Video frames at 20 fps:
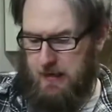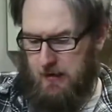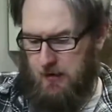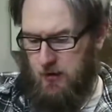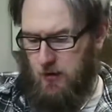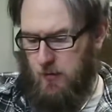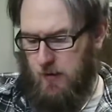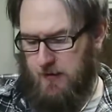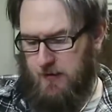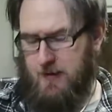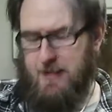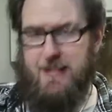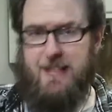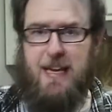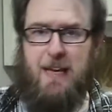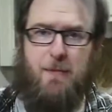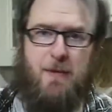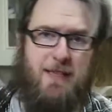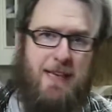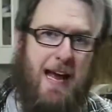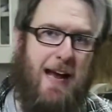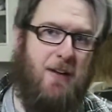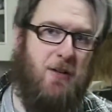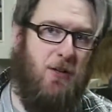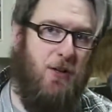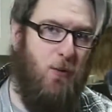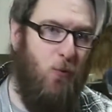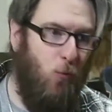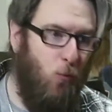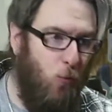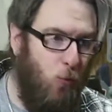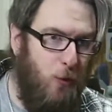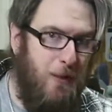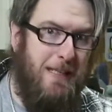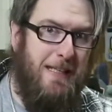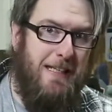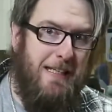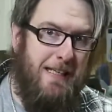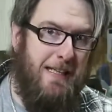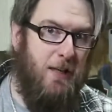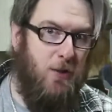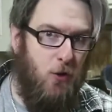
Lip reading: you know what, this game is actually really